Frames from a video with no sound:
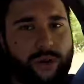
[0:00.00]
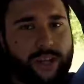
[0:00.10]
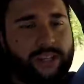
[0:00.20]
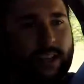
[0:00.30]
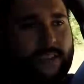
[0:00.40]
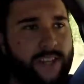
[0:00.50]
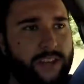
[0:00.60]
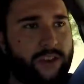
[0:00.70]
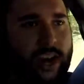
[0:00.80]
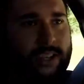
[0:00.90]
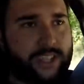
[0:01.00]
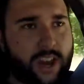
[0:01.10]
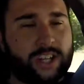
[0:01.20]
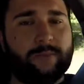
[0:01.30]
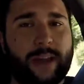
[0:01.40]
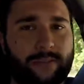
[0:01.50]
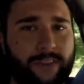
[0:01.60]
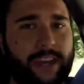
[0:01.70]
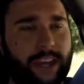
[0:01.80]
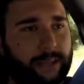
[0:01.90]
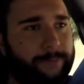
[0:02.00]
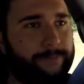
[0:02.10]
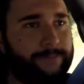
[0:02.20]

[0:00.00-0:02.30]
Nissan Sentra SE-R spec-v.